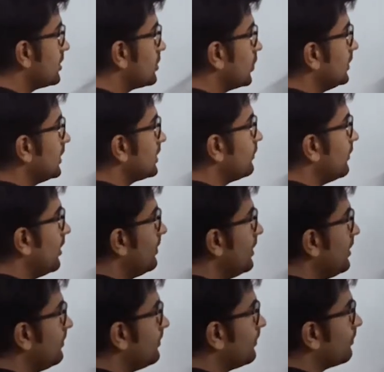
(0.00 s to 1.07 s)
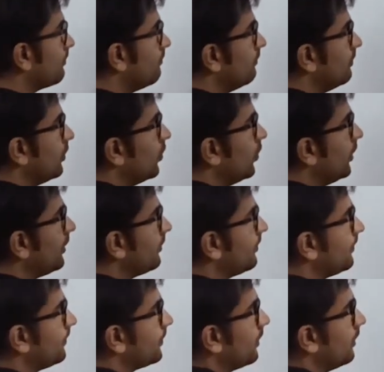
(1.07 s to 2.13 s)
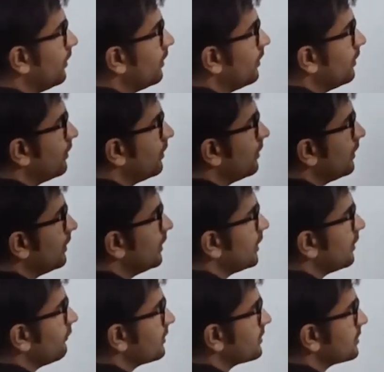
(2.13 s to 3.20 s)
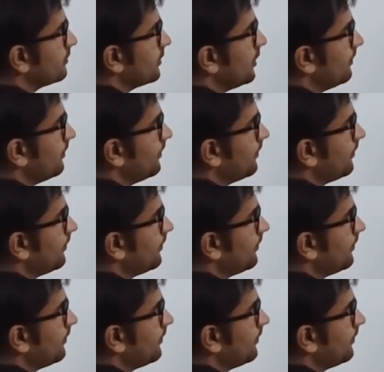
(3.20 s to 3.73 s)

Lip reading: so this will be more irreversible,